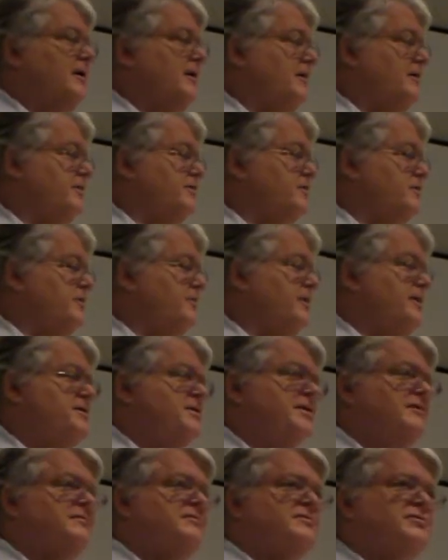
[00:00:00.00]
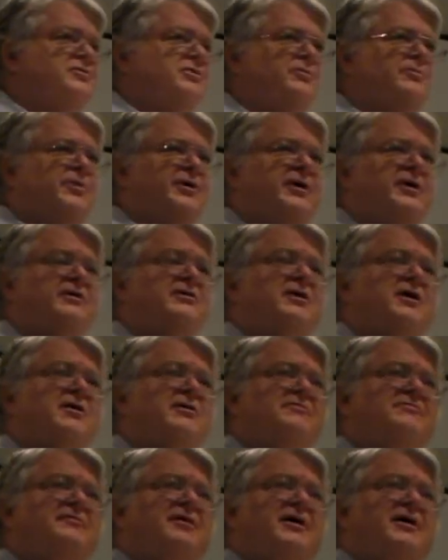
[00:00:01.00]
There was a recent $2 million
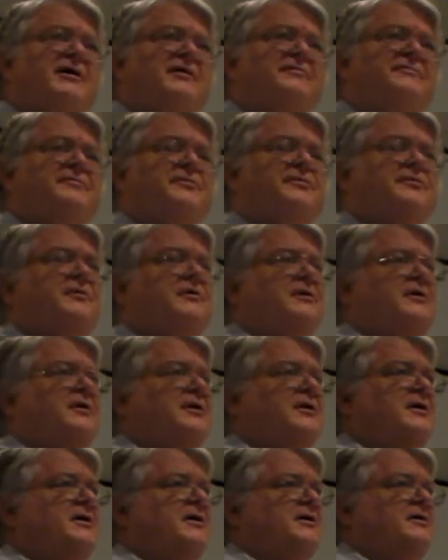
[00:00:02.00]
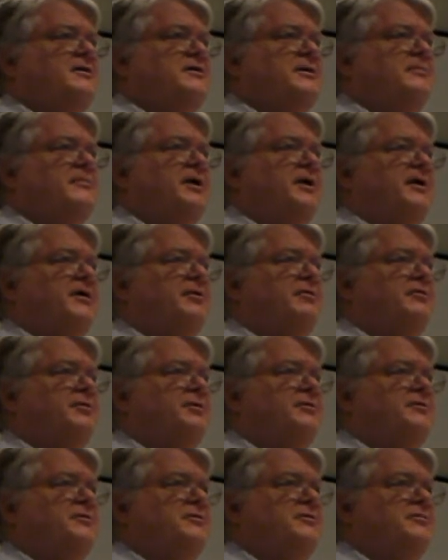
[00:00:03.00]
fine for somebody
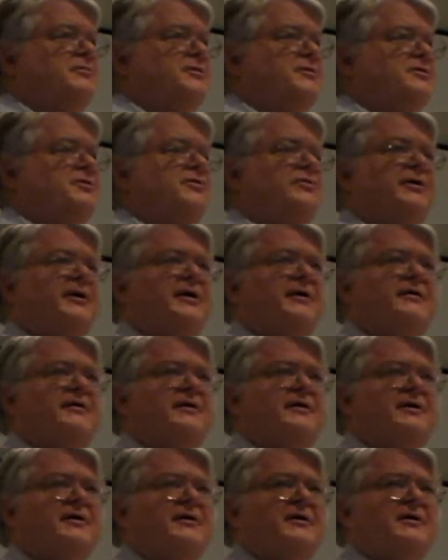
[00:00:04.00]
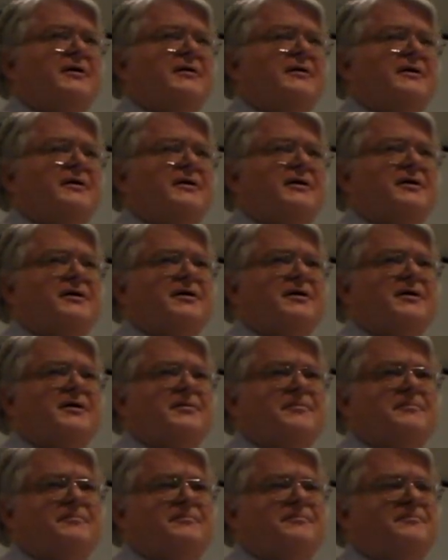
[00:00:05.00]
who was doing
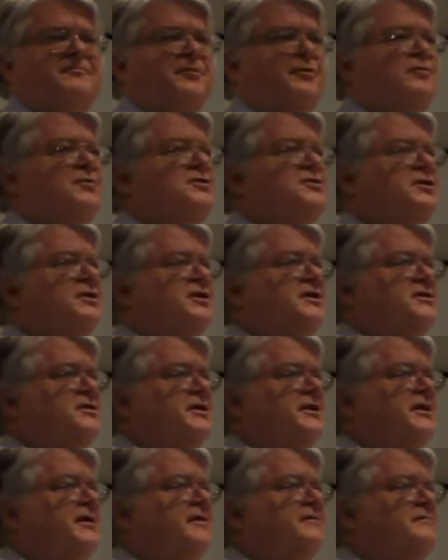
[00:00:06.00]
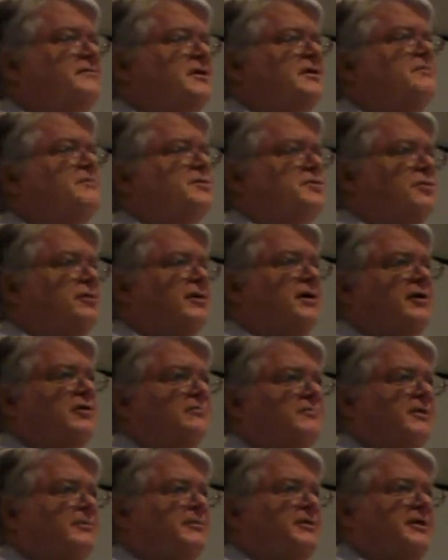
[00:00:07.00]
phone soliciting of some sort. I don't
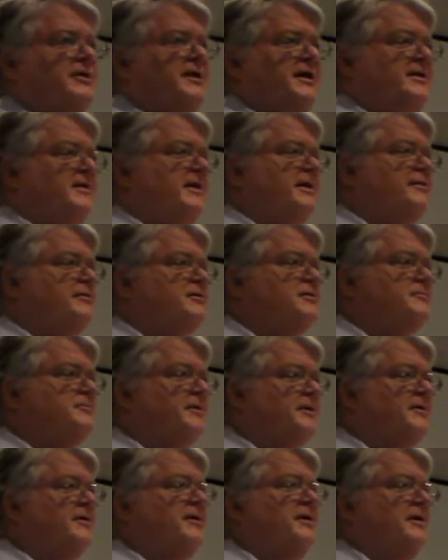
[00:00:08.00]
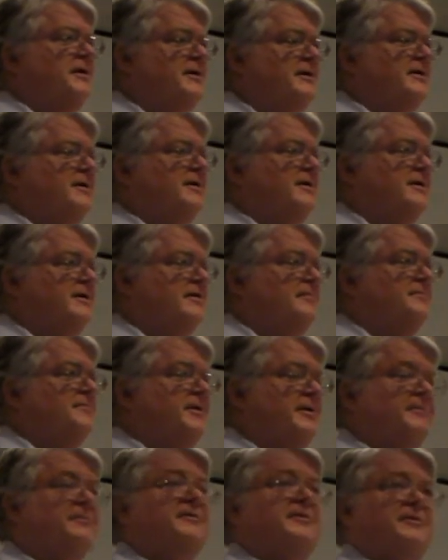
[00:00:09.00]
remember the details, but
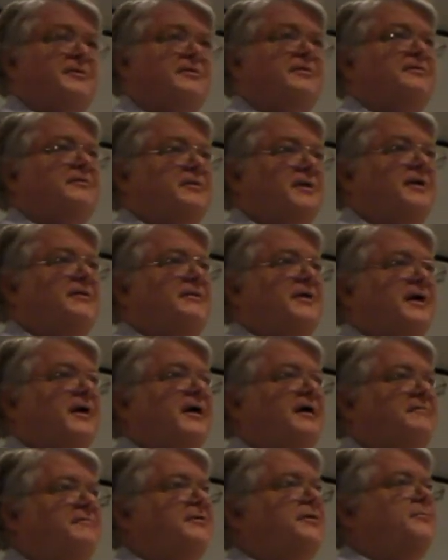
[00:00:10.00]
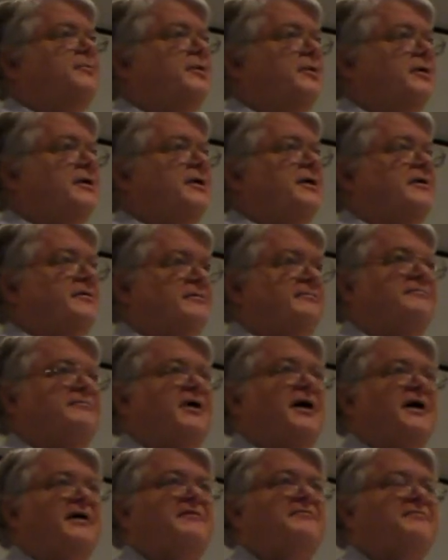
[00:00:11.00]
they have the ability to
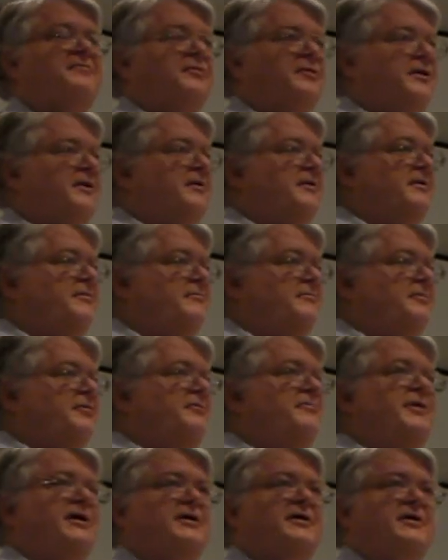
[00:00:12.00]
fine in very big